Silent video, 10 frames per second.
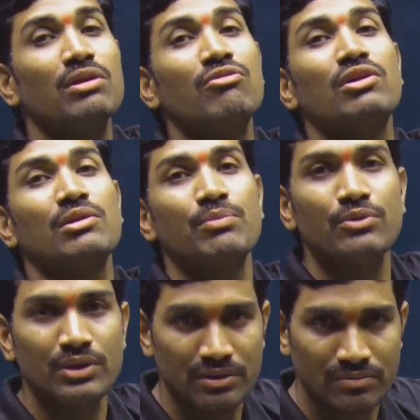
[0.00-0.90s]
of one
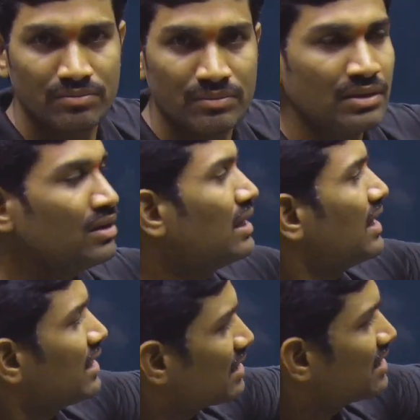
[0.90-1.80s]
purine.
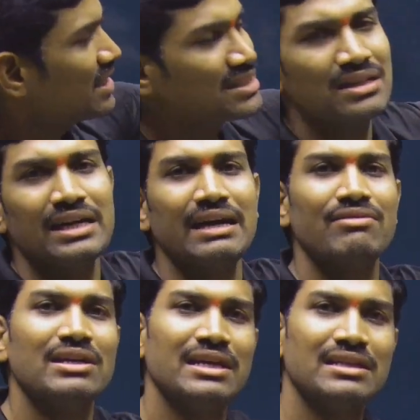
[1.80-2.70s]
And in the next slide, I
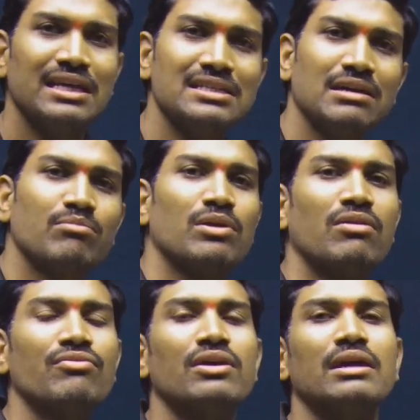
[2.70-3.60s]
will take the example
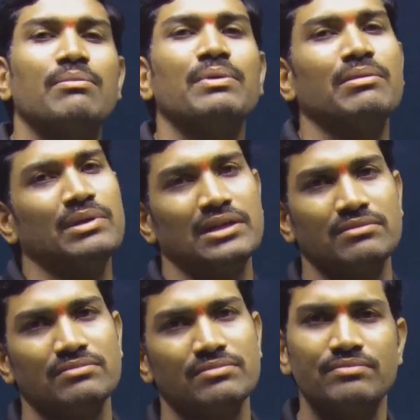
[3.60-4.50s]
of a pyrimidine.
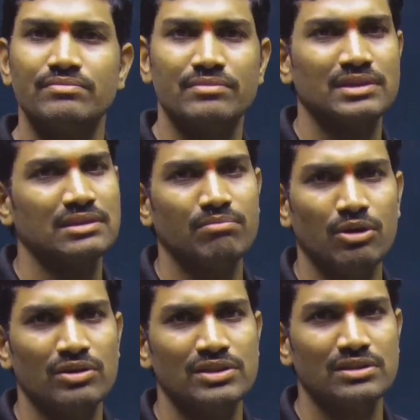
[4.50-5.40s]
Simple
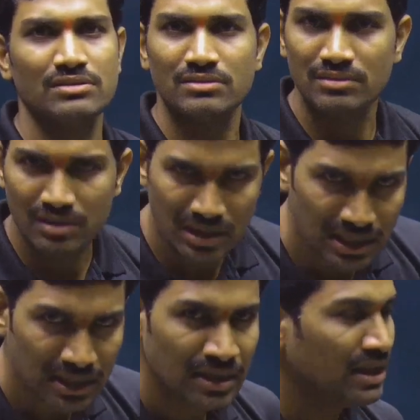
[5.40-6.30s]
logic.
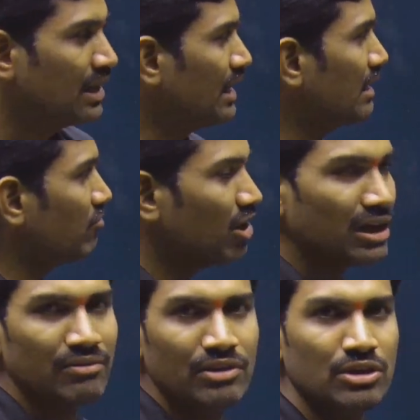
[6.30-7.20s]
Clear? And what
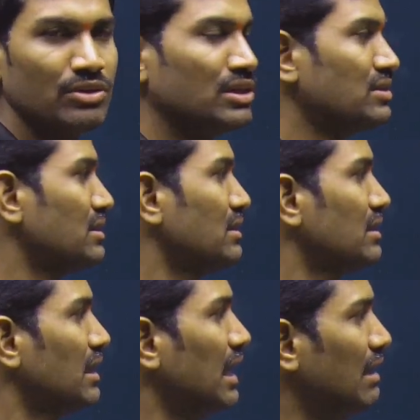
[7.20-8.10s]
I will do is,
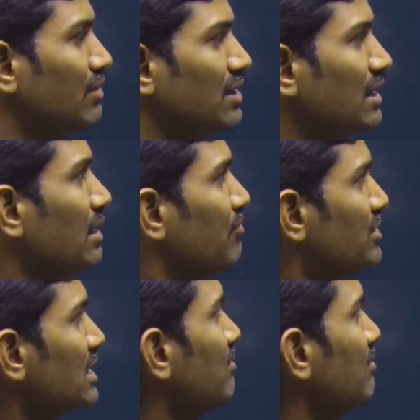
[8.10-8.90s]
I will try, first I